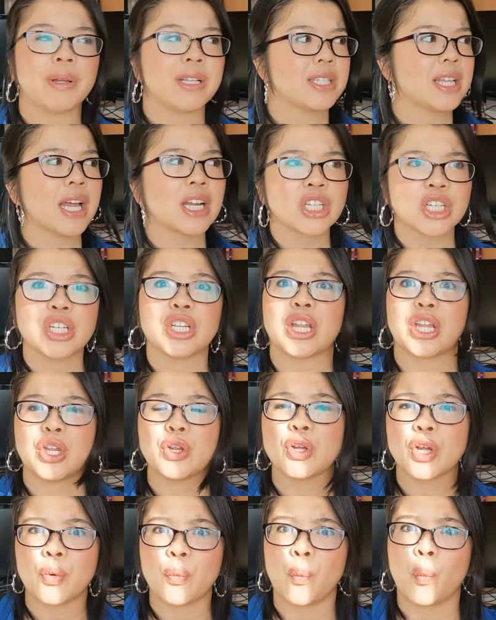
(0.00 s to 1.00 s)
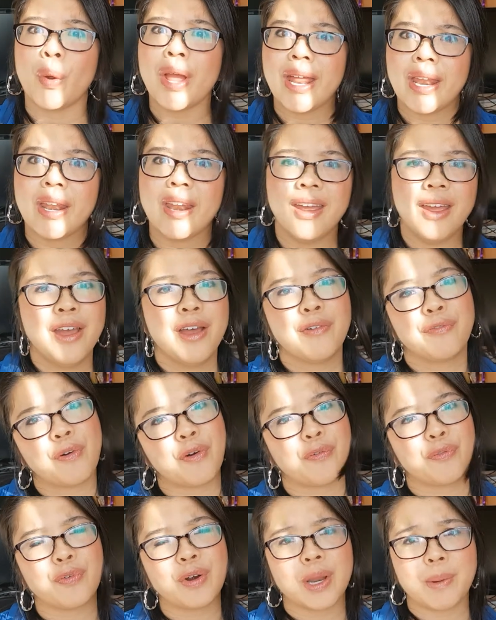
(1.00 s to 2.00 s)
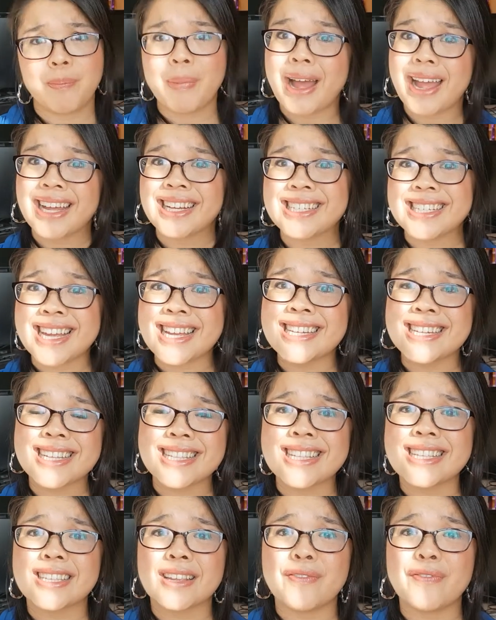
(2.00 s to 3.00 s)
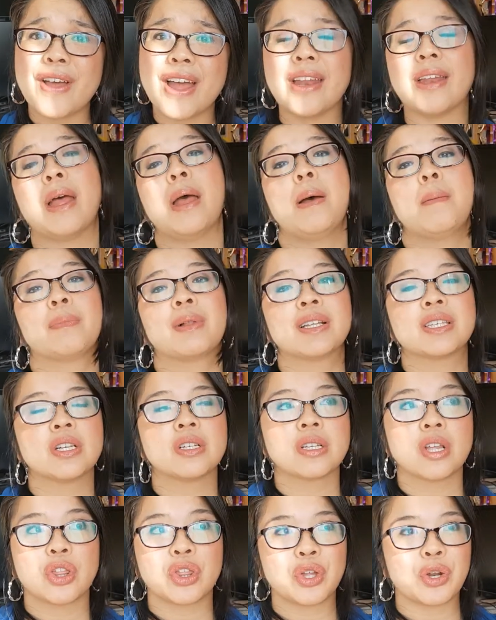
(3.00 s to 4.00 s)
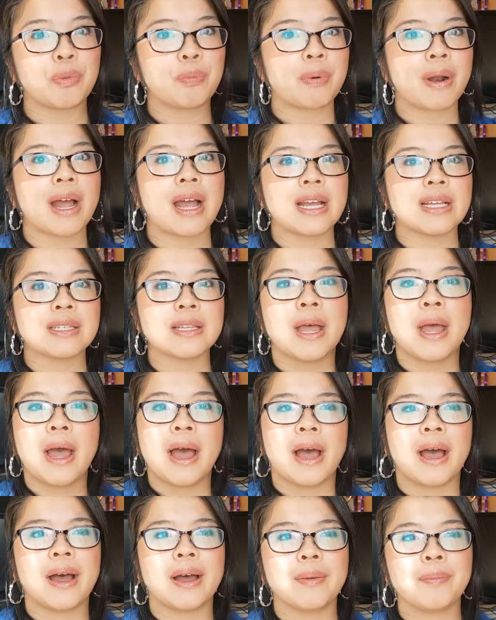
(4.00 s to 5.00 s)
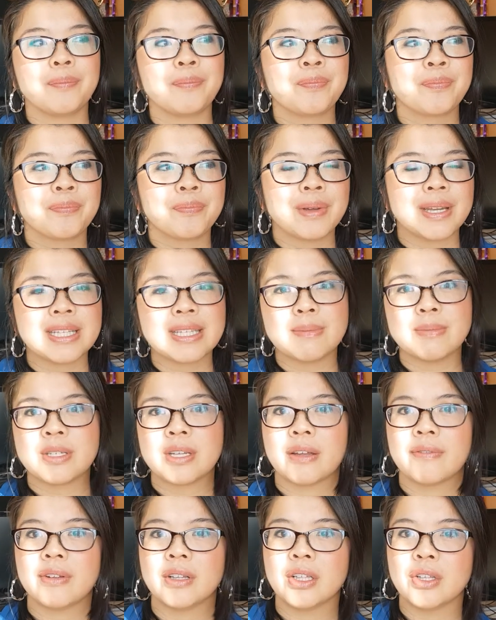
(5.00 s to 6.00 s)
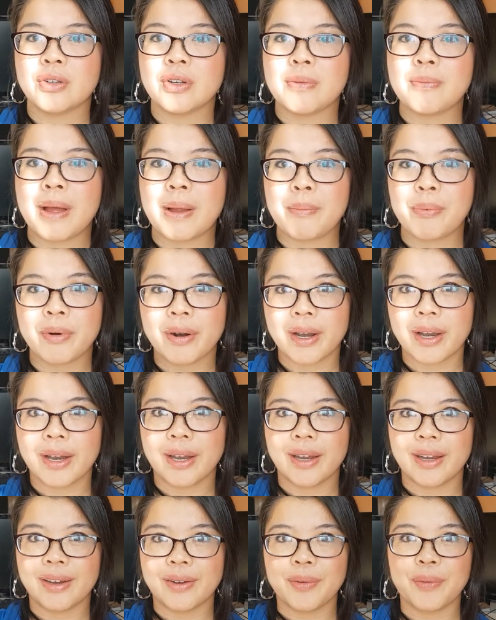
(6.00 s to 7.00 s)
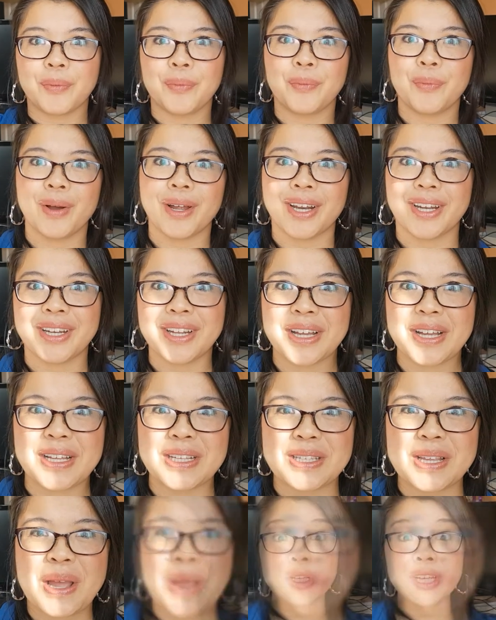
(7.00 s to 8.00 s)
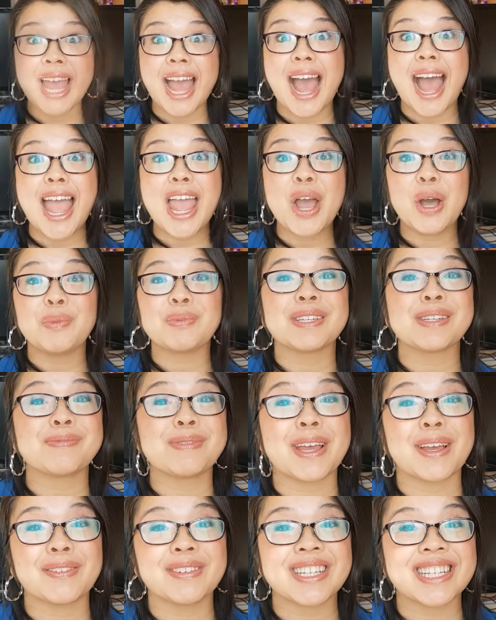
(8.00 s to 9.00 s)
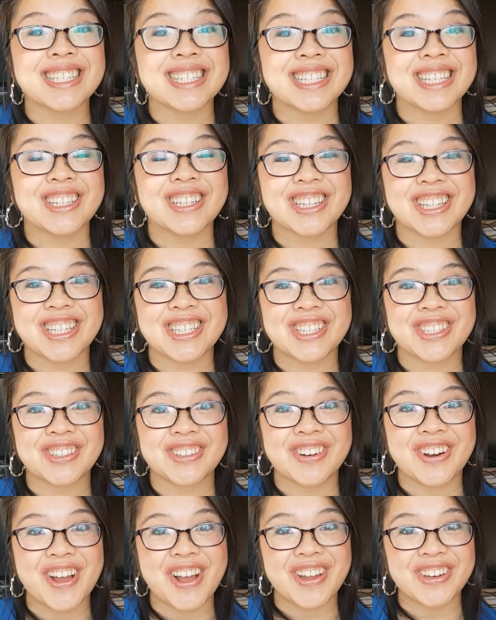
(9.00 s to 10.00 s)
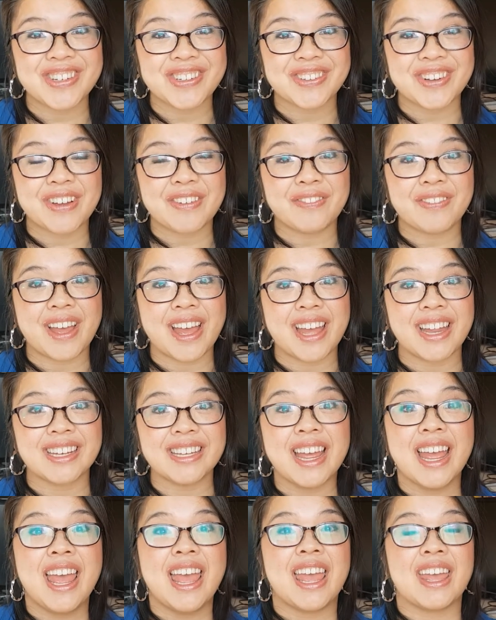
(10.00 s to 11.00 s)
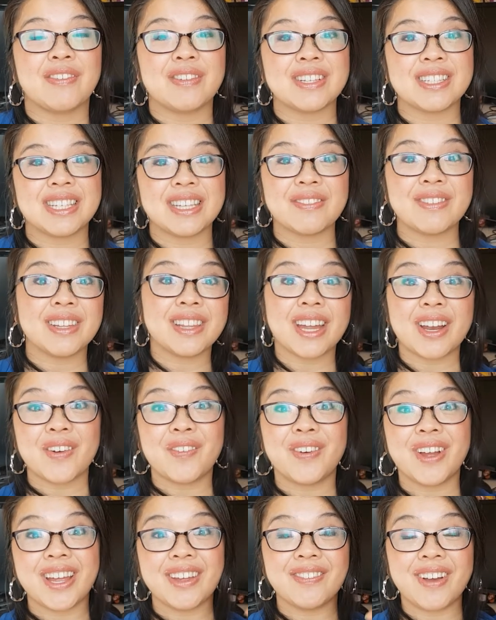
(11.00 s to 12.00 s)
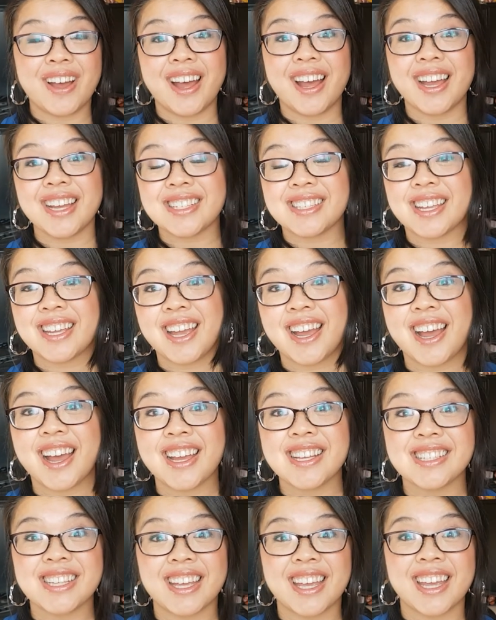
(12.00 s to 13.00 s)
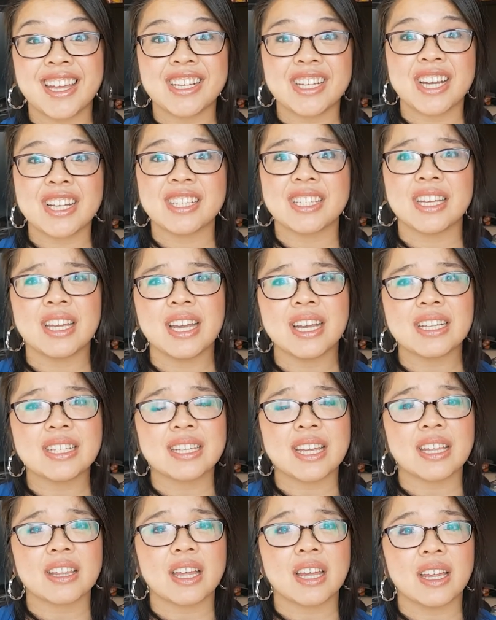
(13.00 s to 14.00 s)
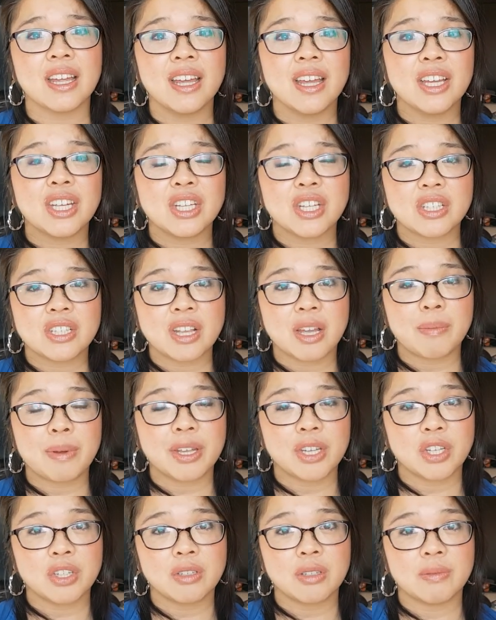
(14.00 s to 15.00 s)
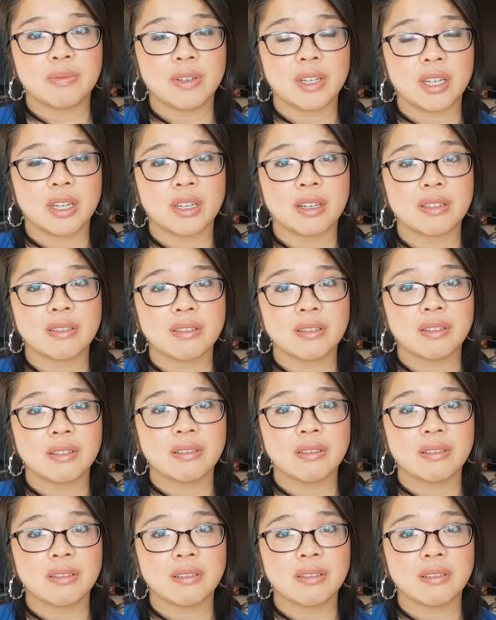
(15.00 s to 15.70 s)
it's actually that you can win for free by attending this event. Plus there's a third prize, but it seems to have eluded my brain what it is. So yeah, I hope to be able to see you at the Toronto event. If you see me there, wave hi, say hey Jessie, and say that you saw my YouTube videos.